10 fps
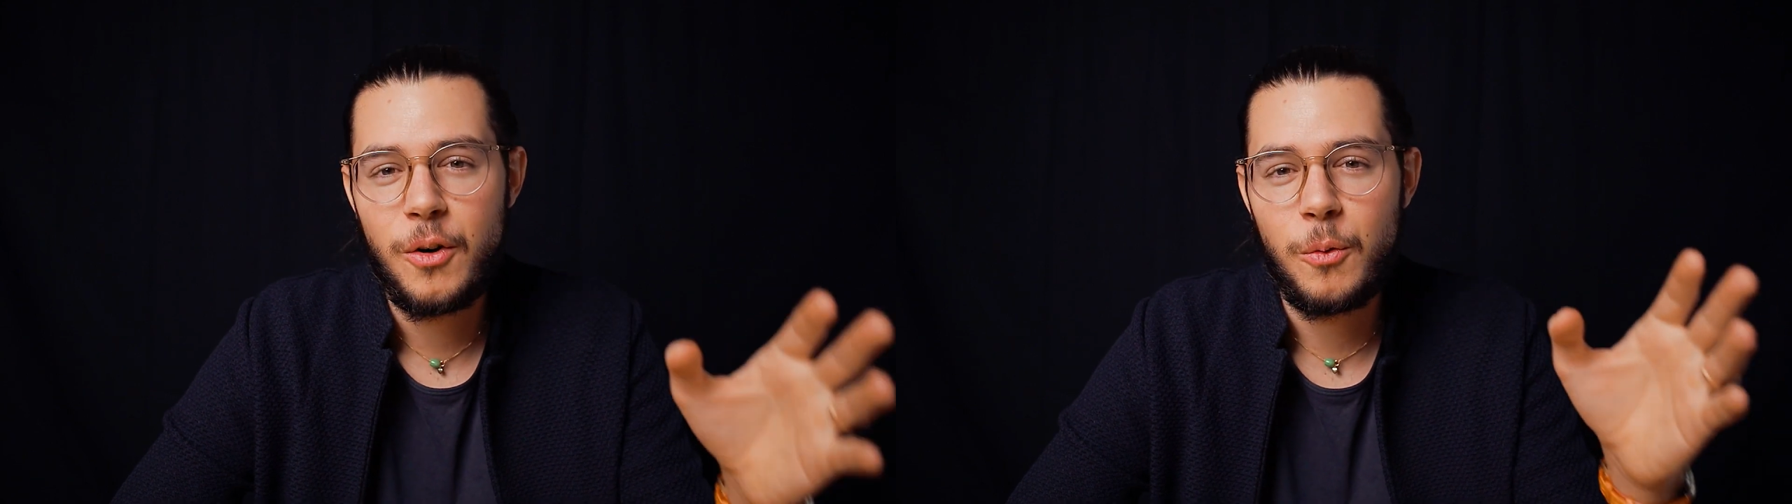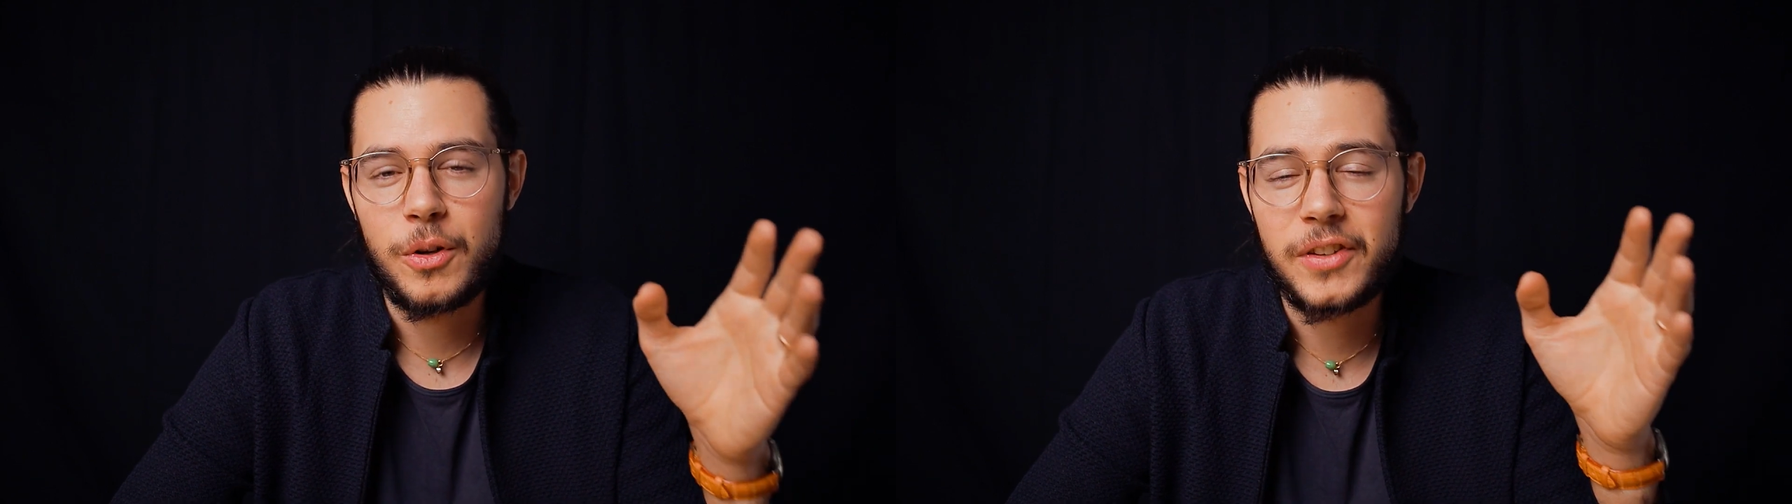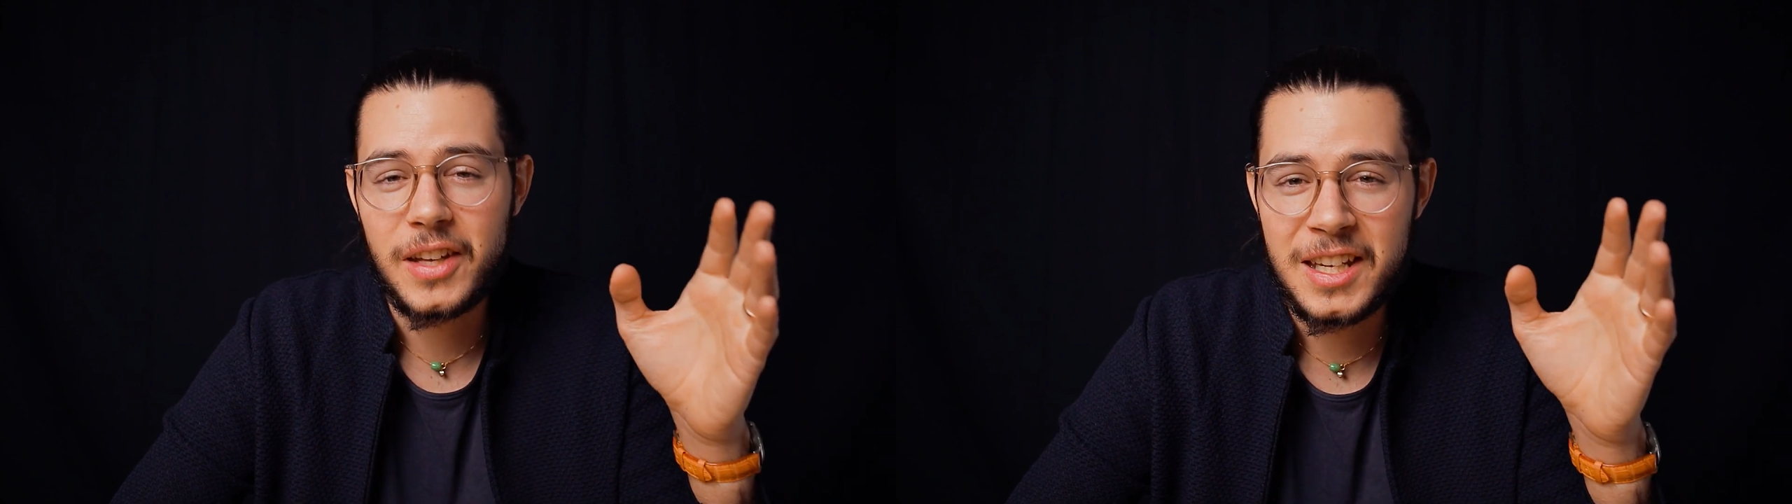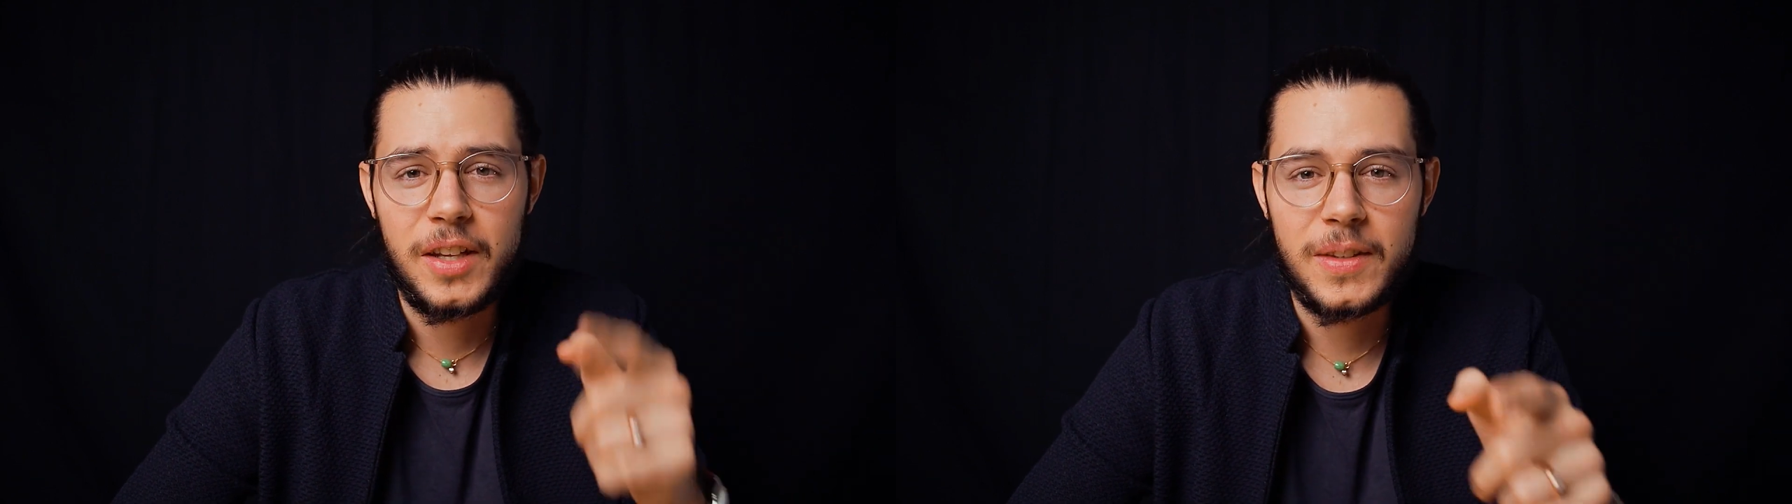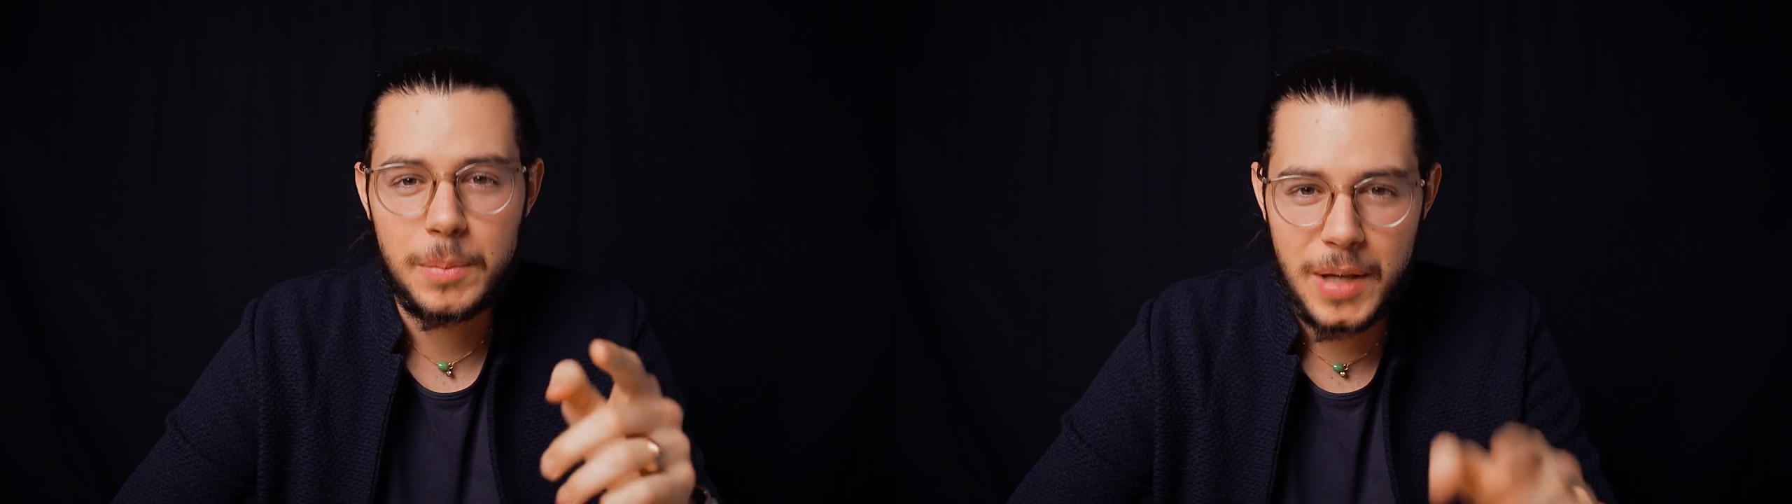was
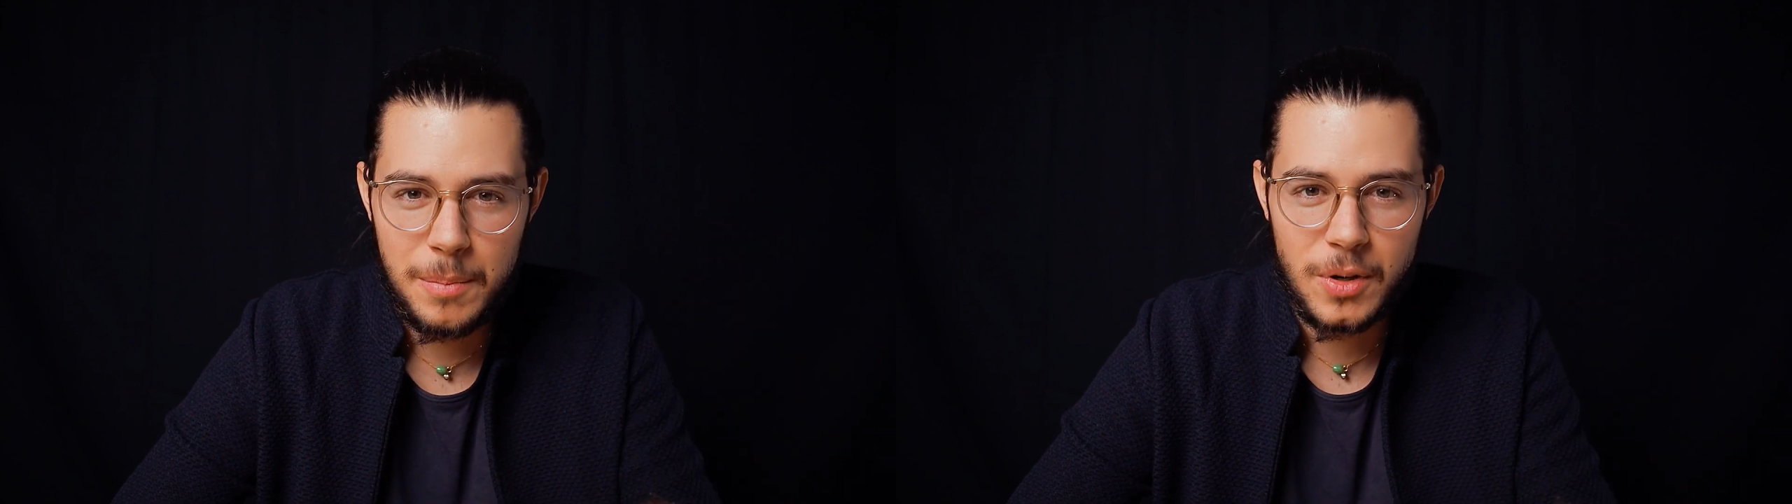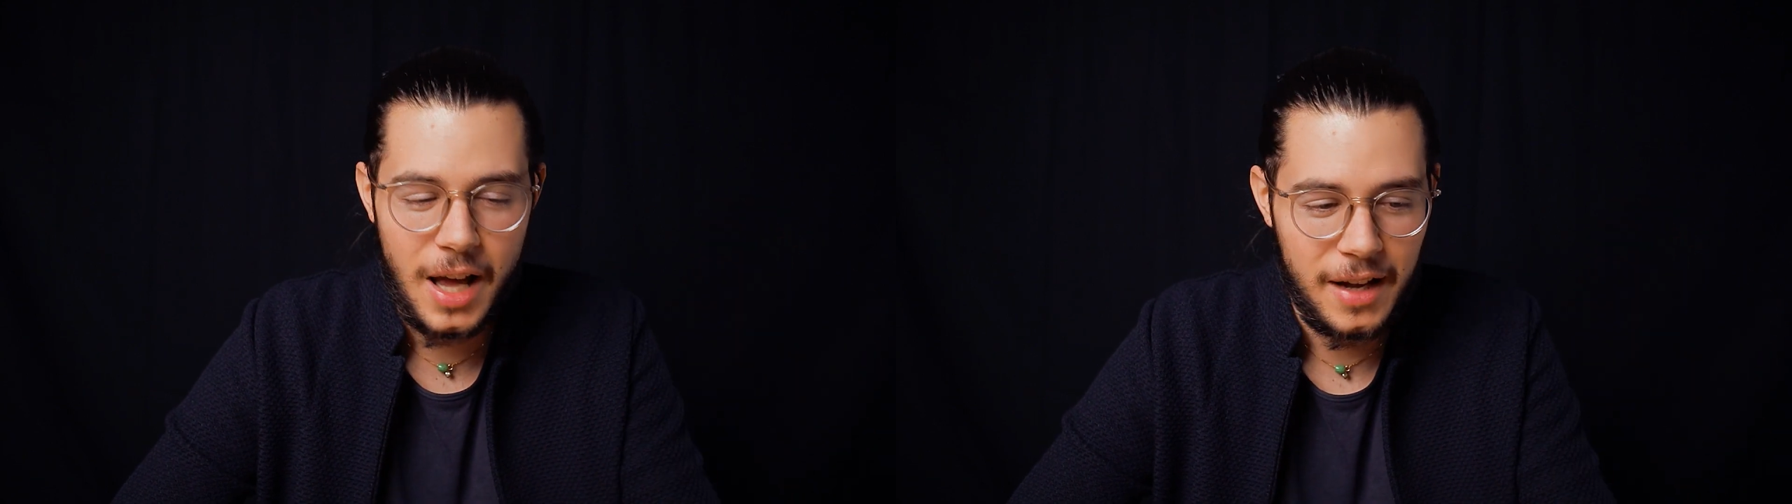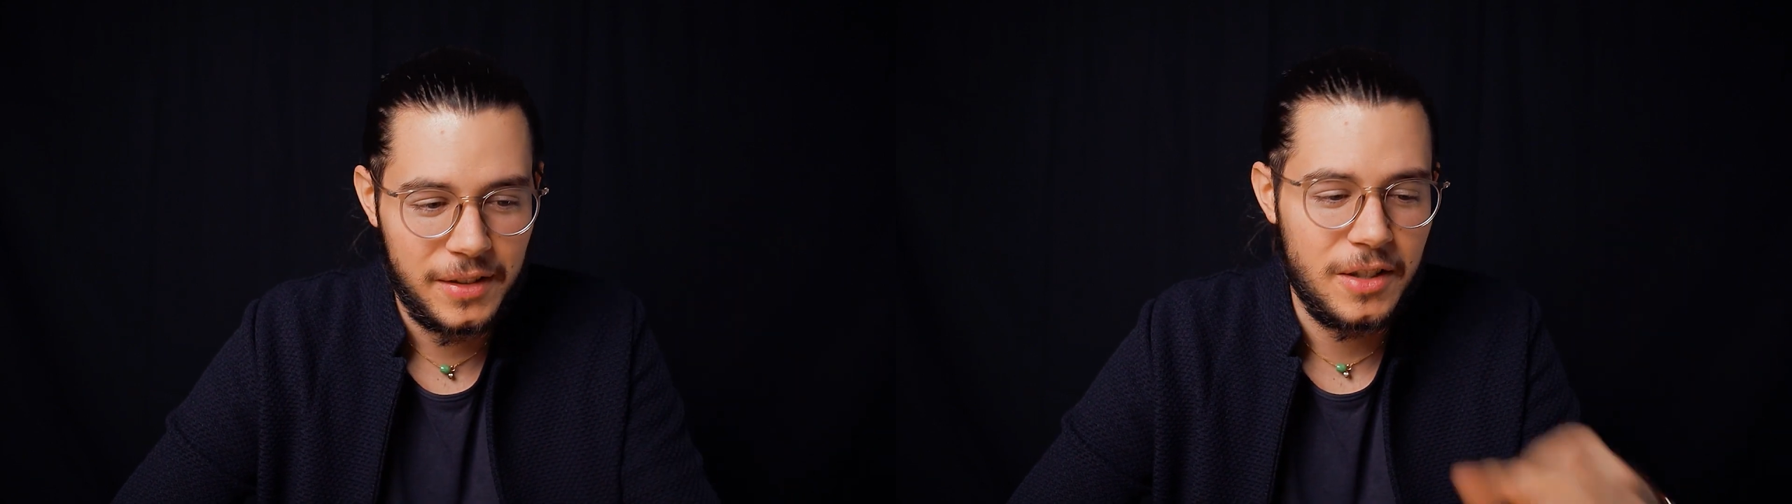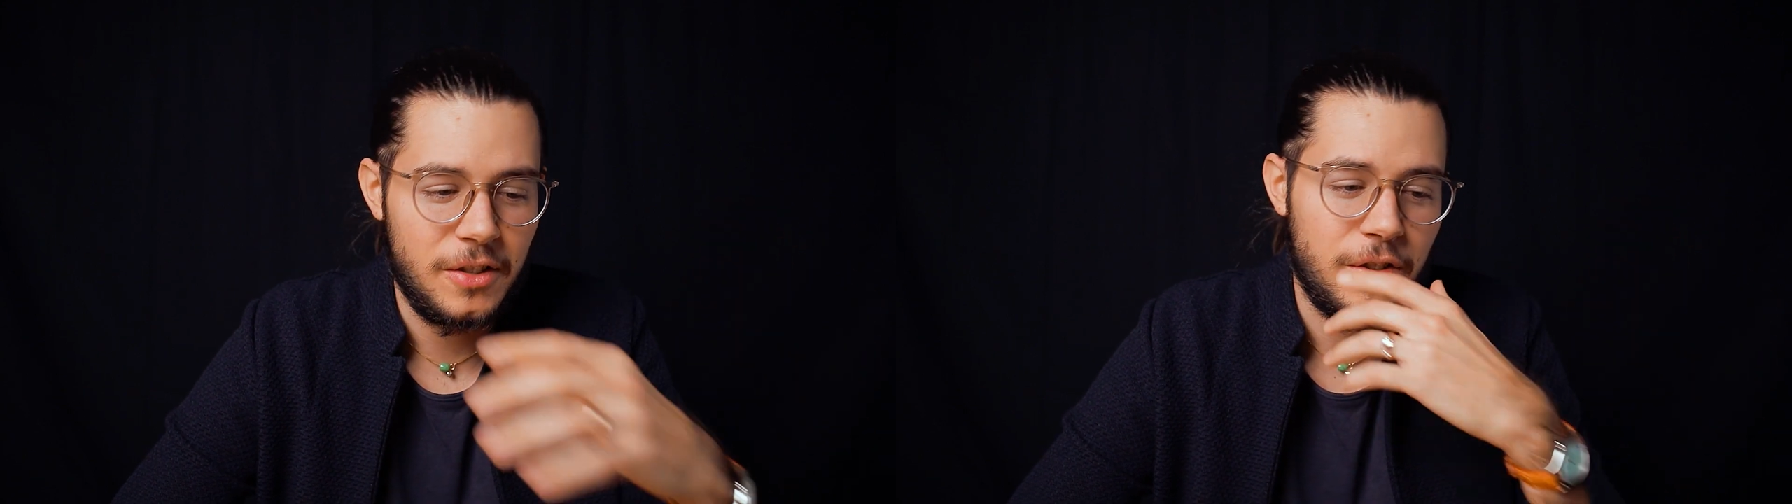in September last year.